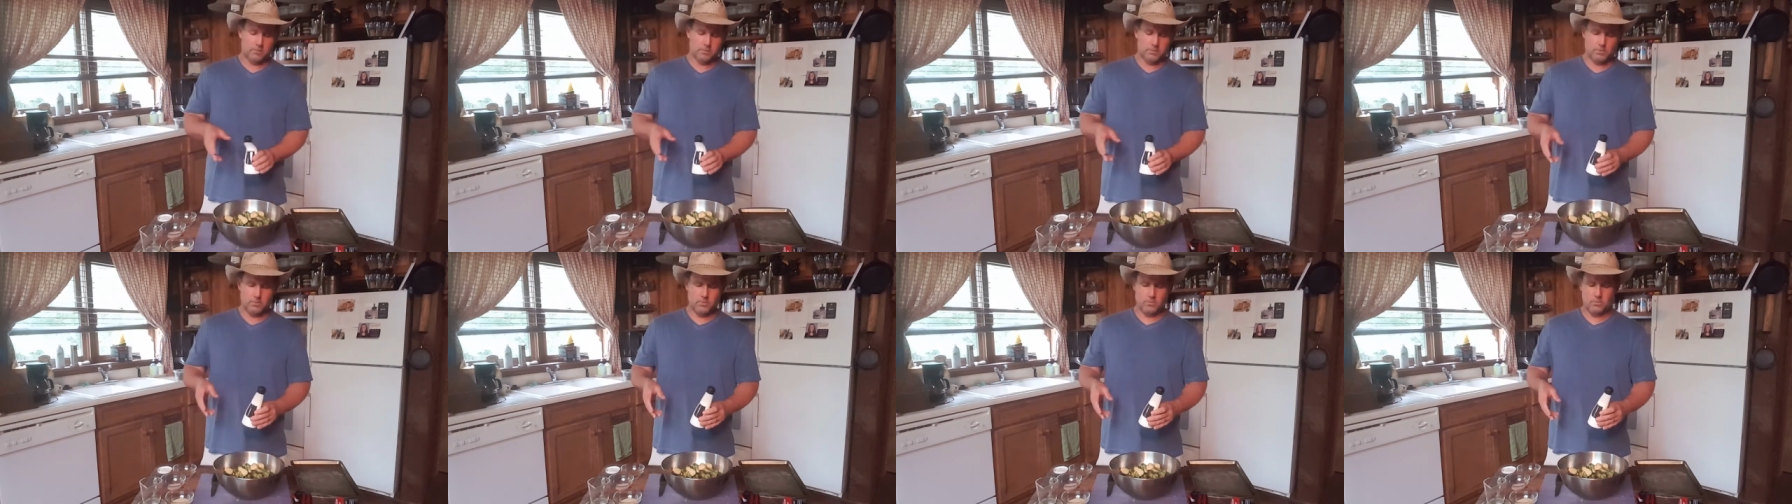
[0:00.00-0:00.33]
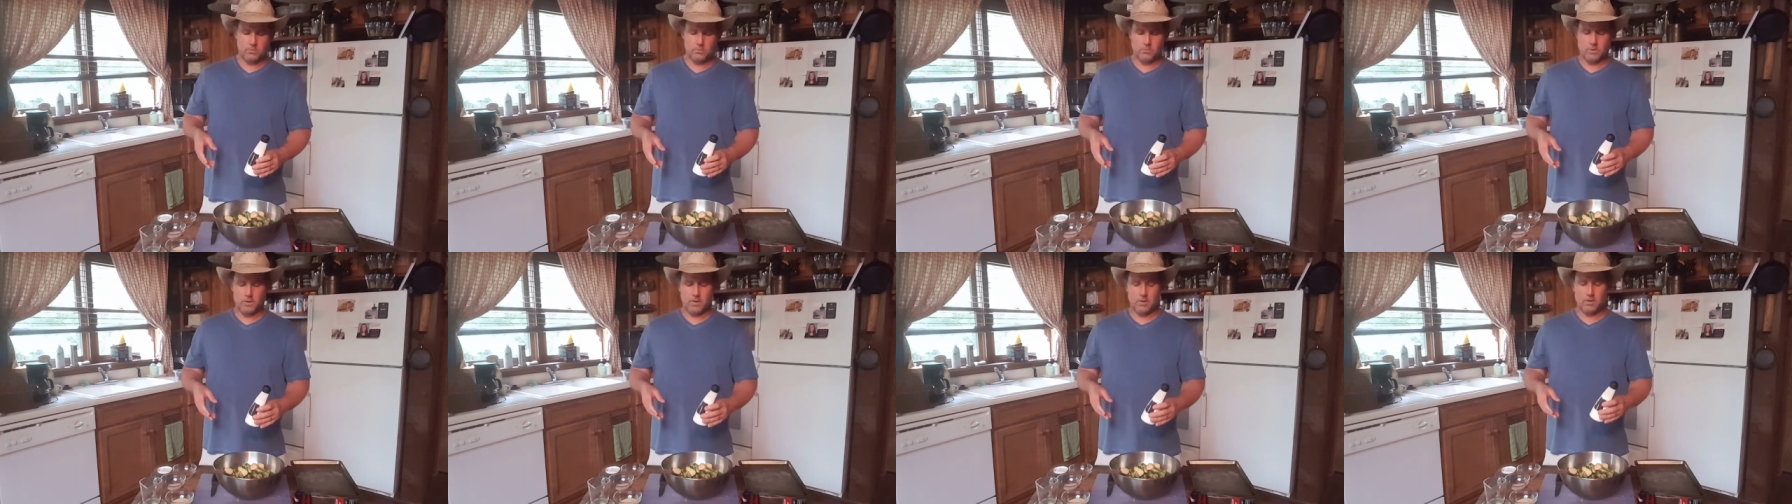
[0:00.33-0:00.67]
to
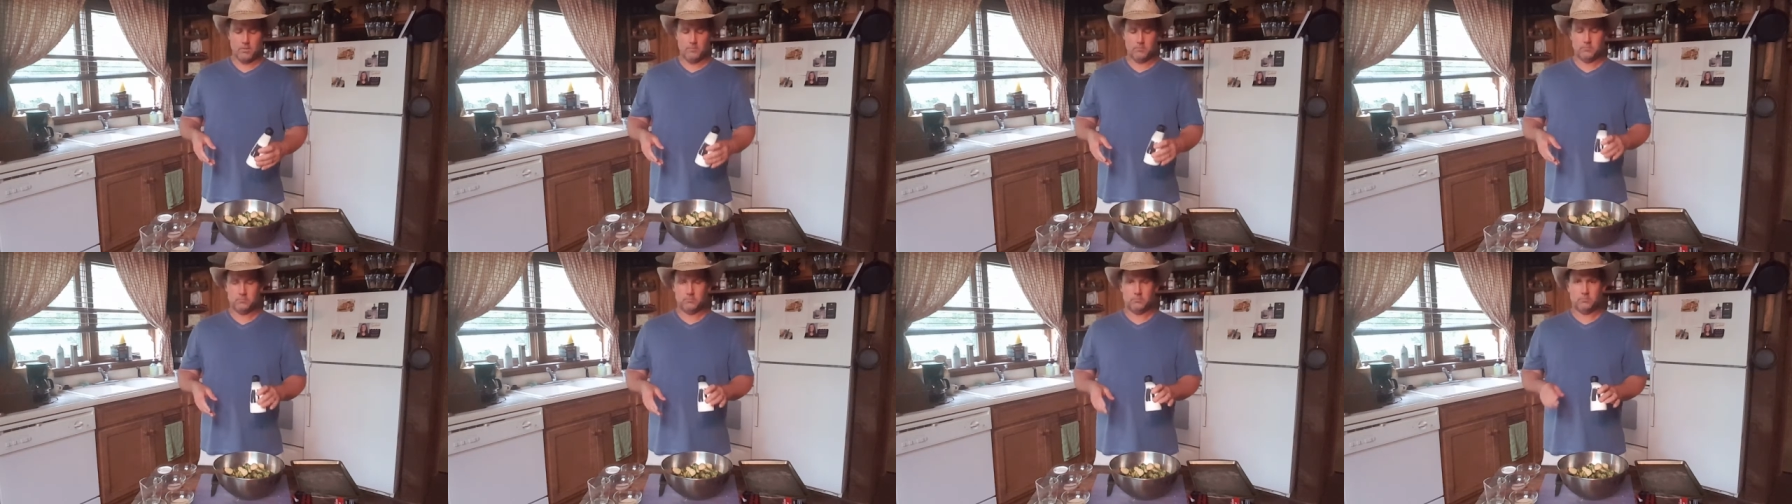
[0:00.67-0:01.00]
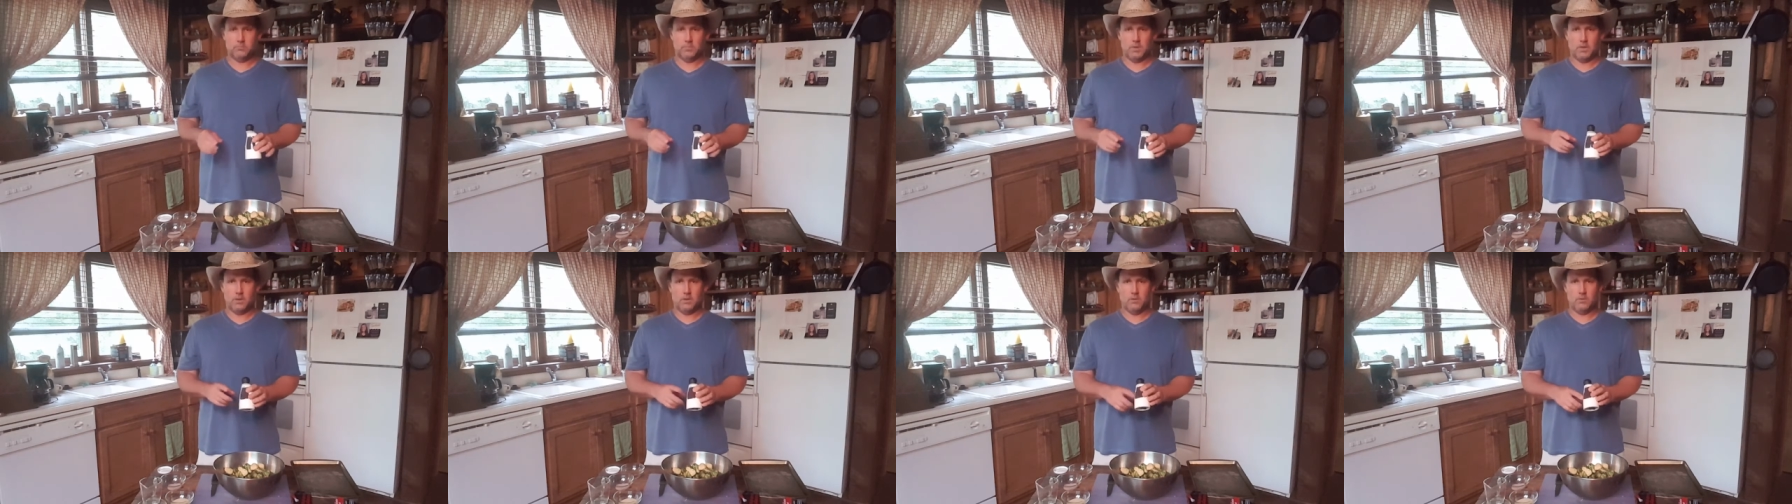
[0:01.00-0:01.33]
ground
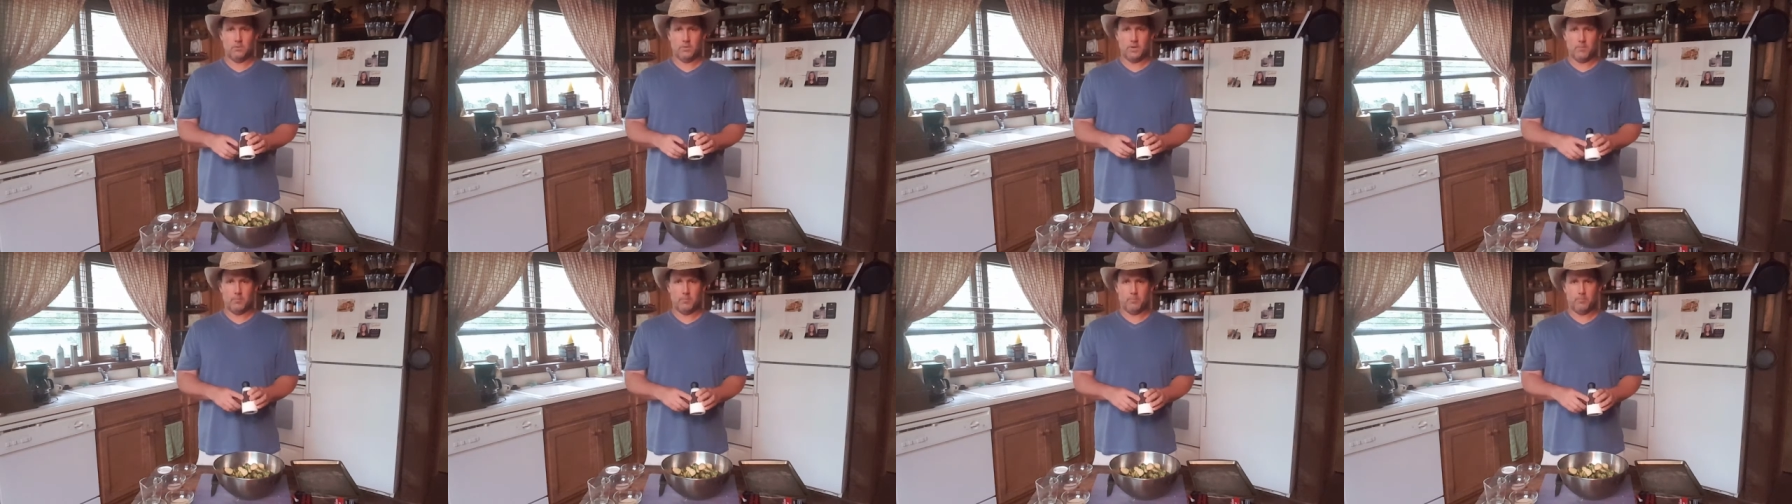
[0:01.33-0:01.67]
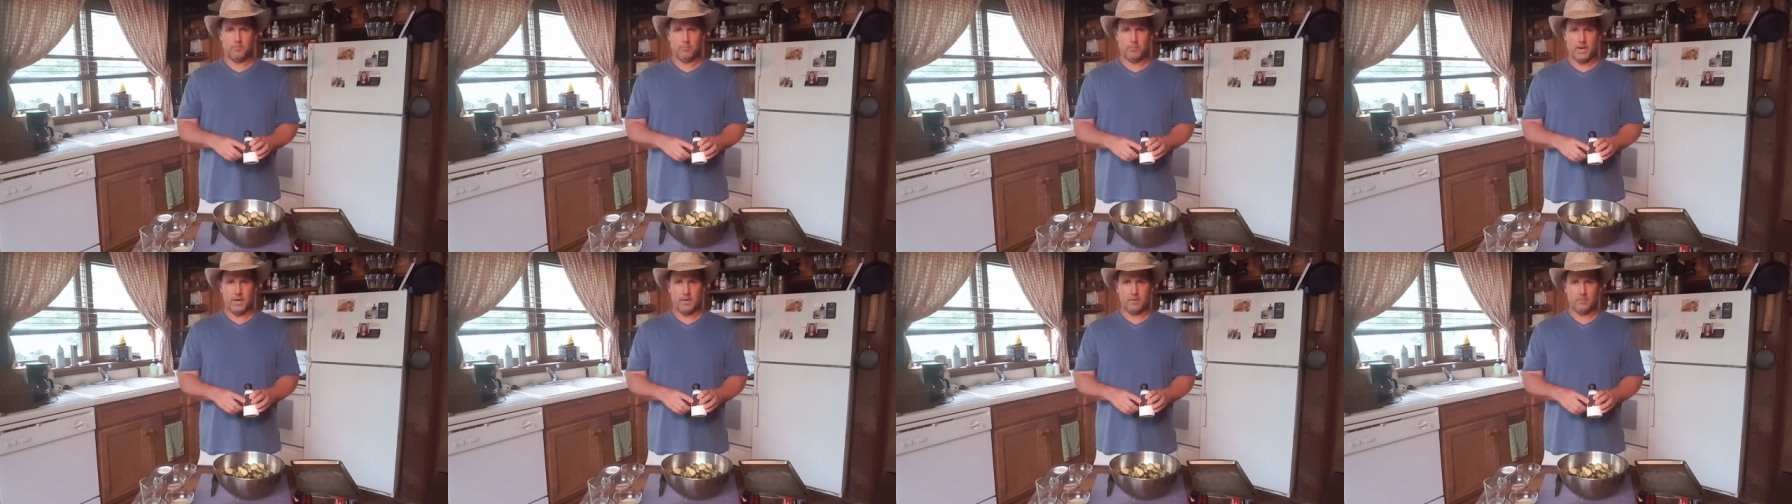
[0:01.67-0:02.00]
my own. I
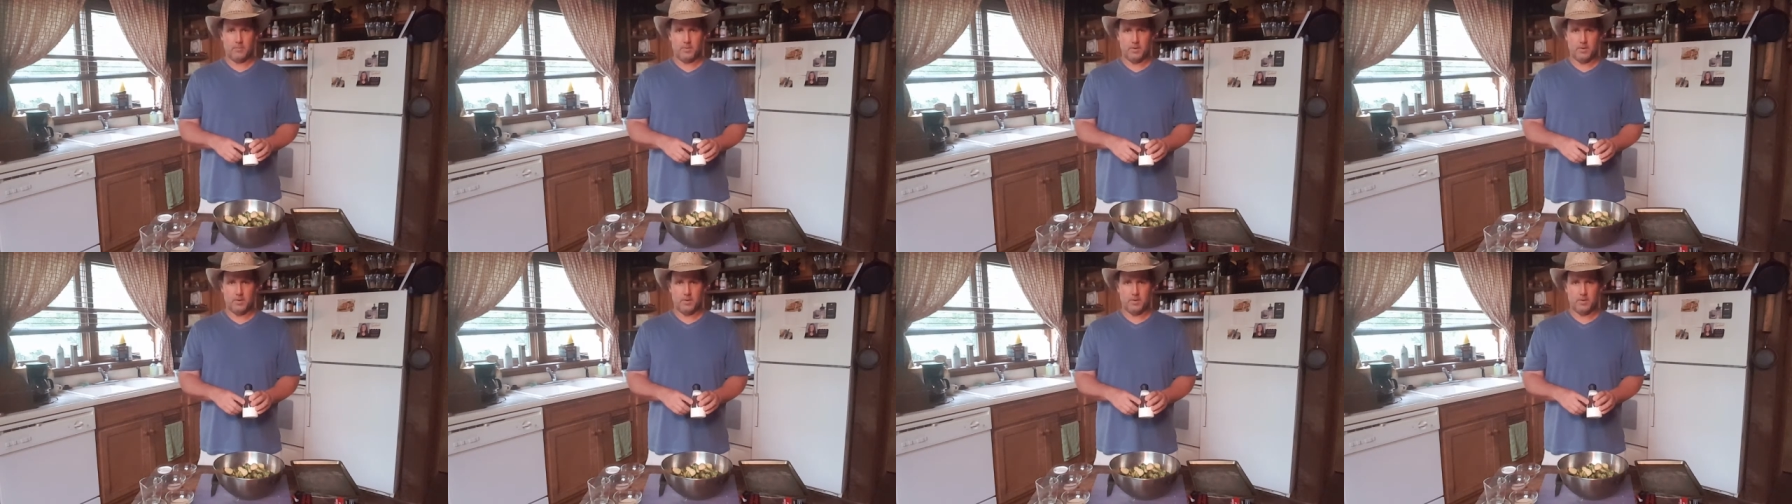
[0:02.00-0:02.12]
buy the